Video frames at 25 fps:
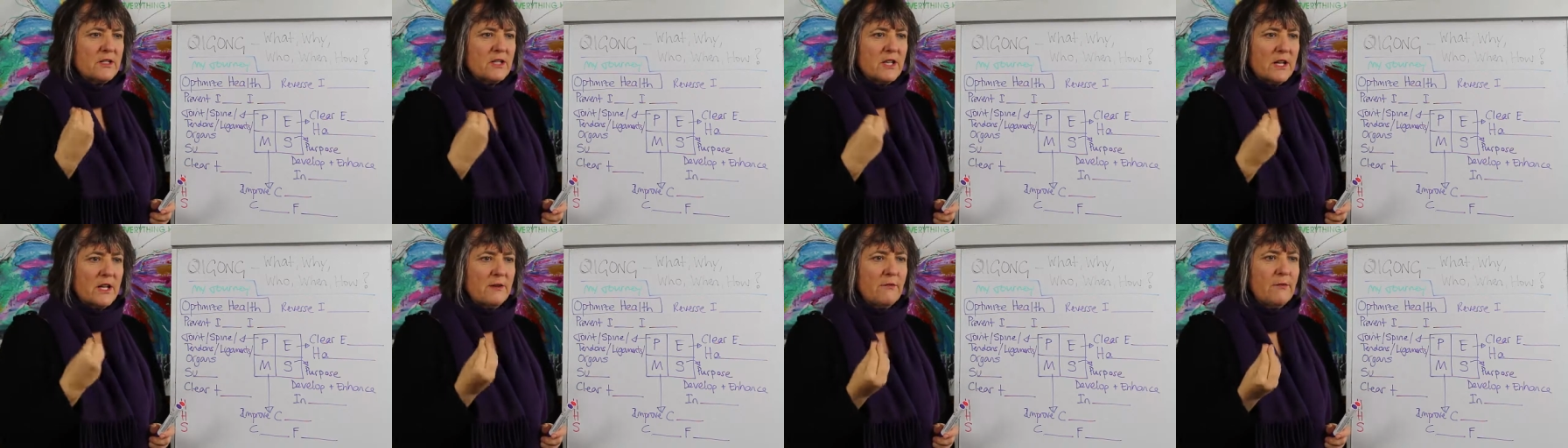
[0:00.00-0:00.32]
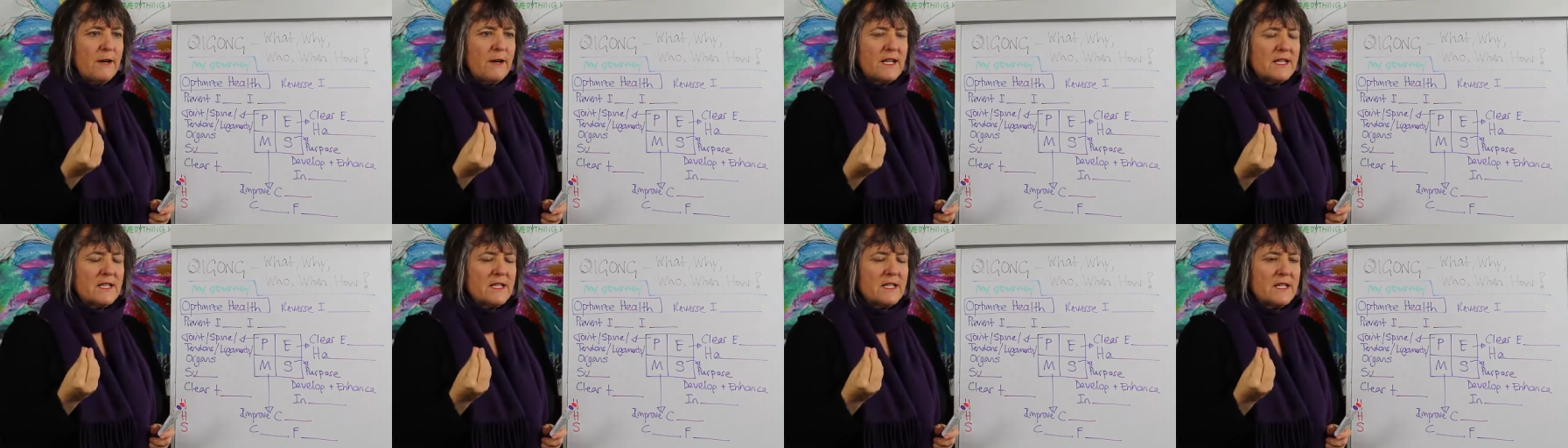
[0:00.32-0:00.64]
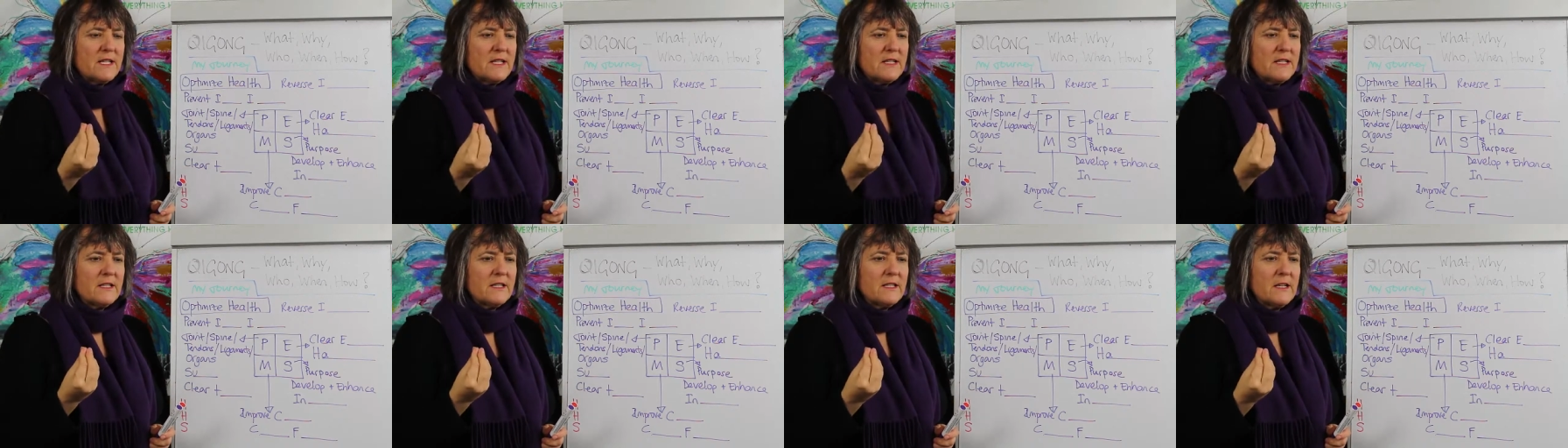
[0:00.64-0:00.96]

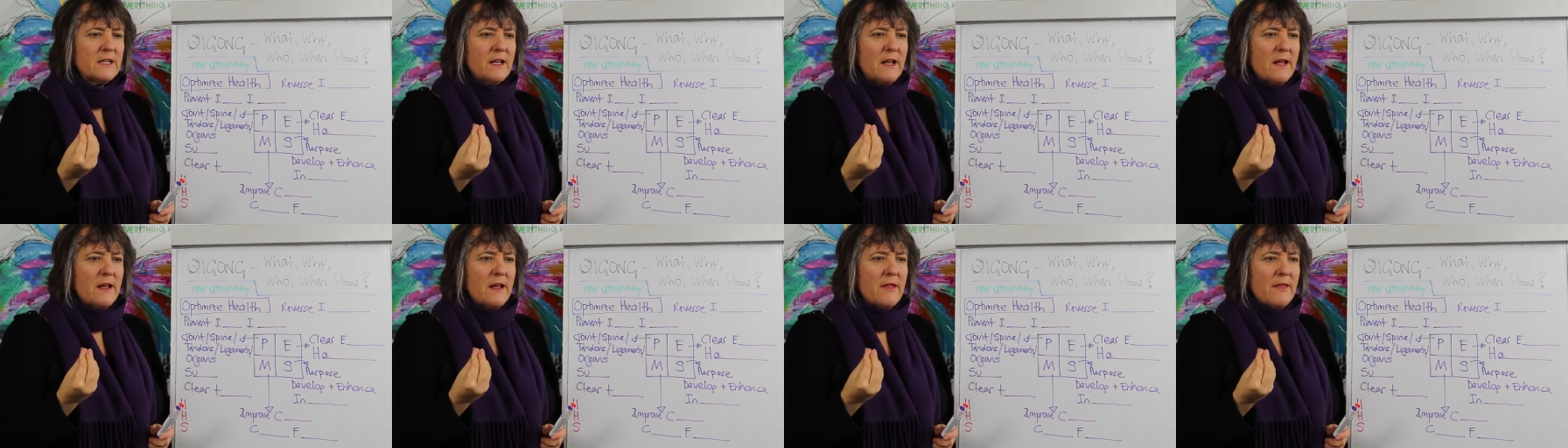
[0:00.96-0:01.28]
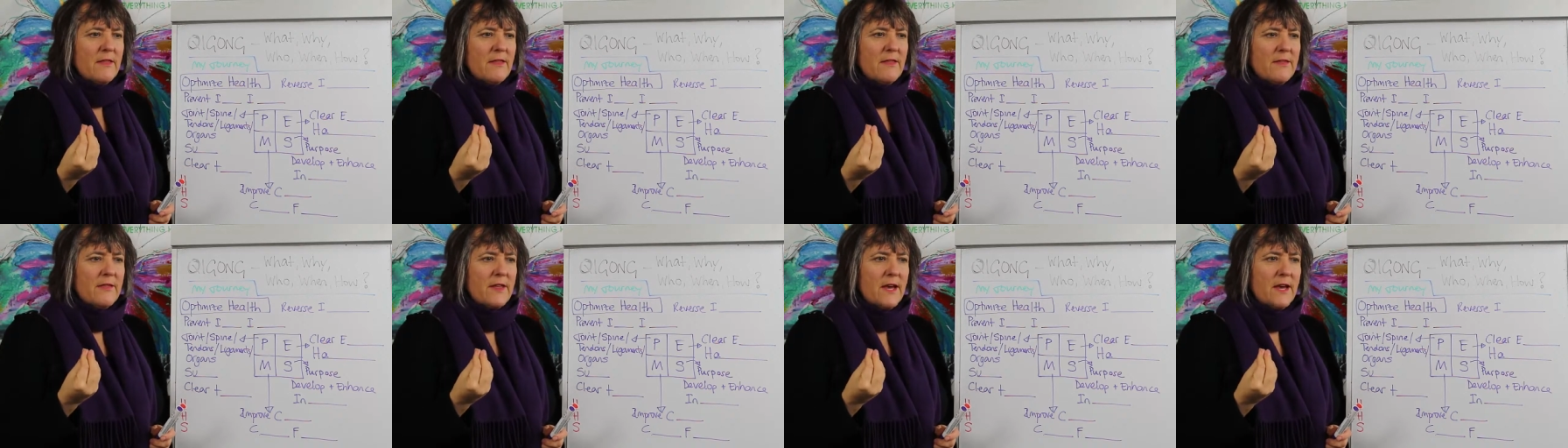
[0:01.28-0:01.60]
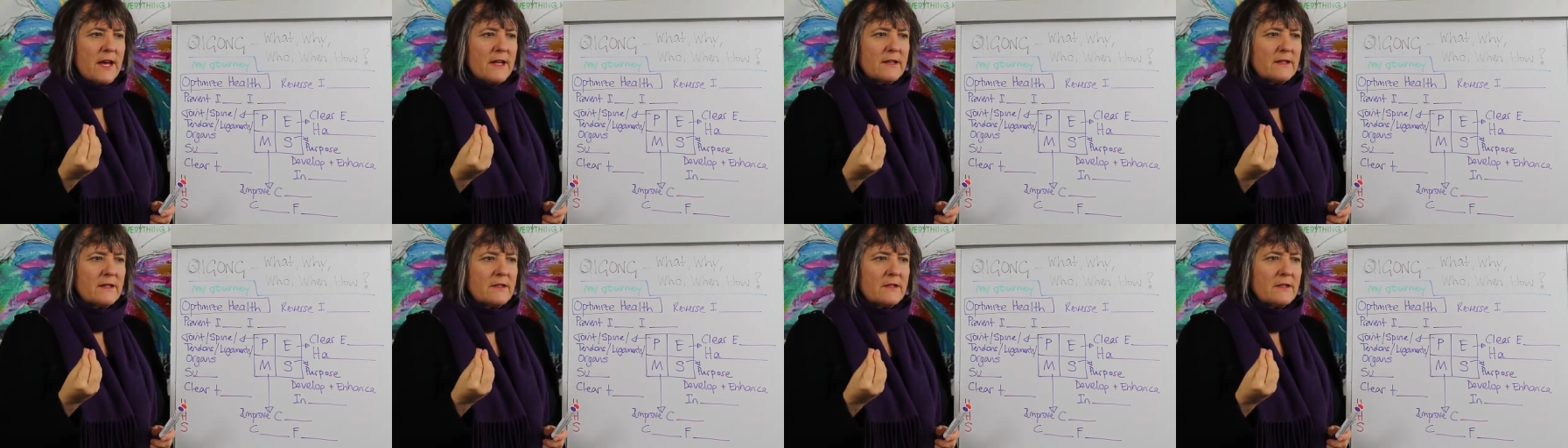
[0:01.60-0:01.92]
generated,
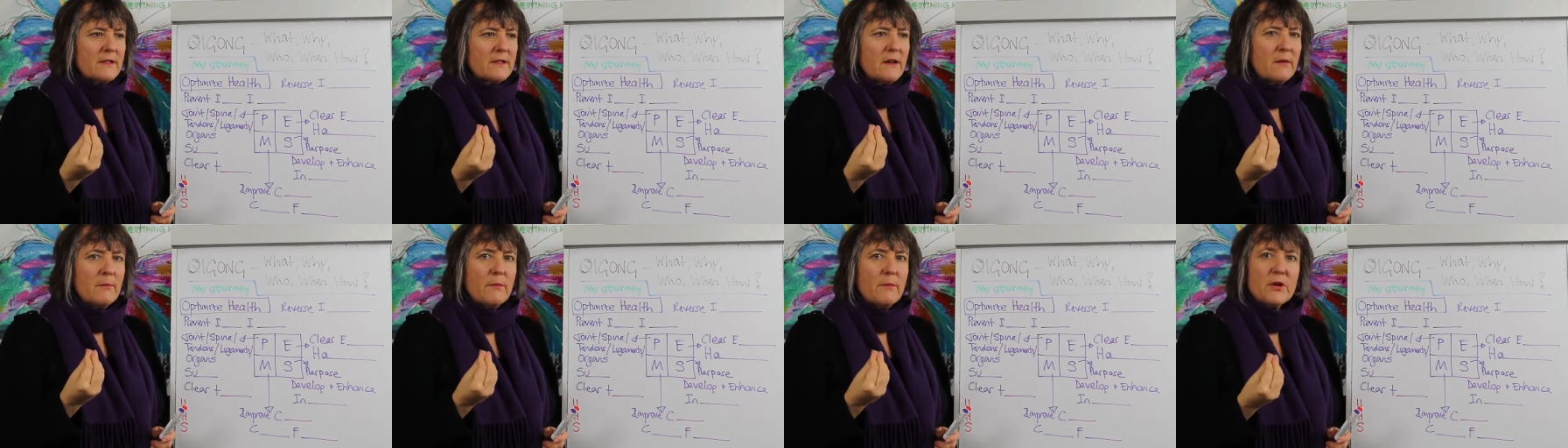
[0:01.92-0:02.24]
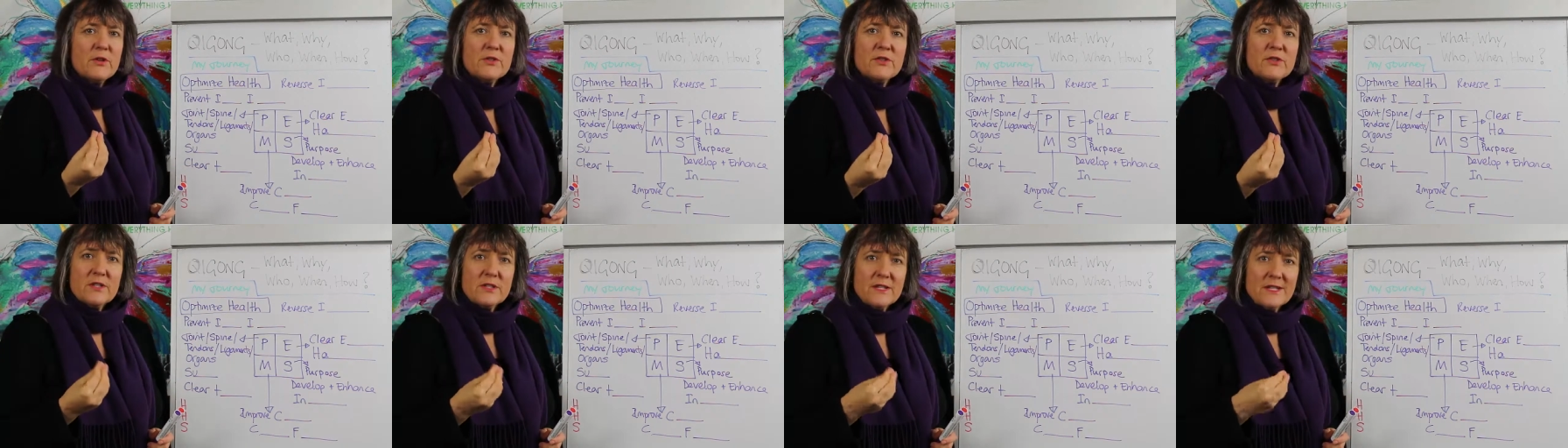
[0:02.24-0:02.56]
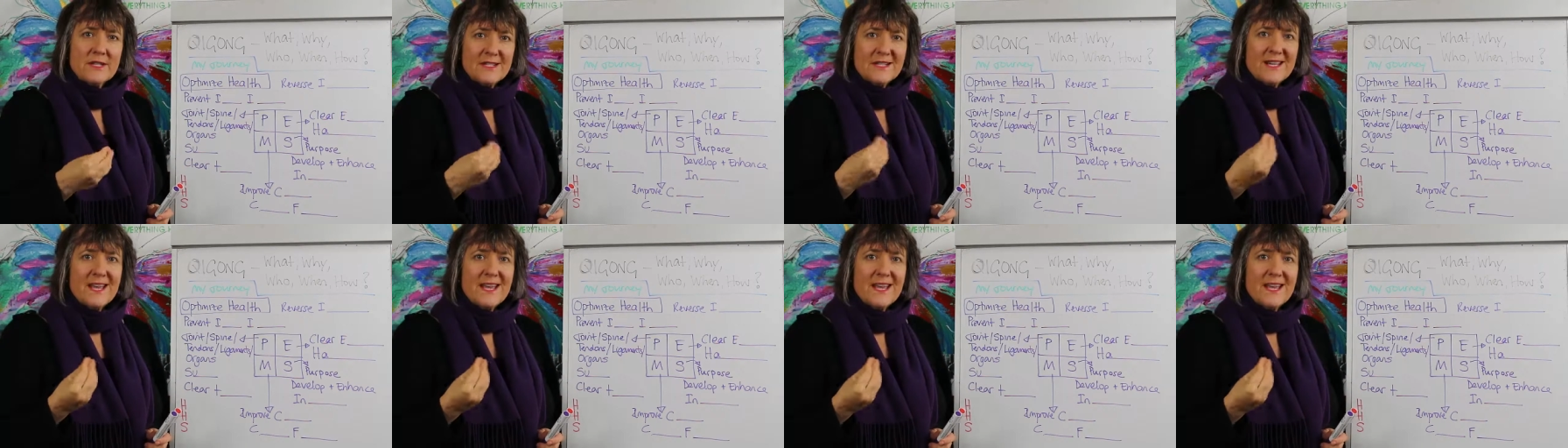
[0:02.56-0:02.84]
that emotion is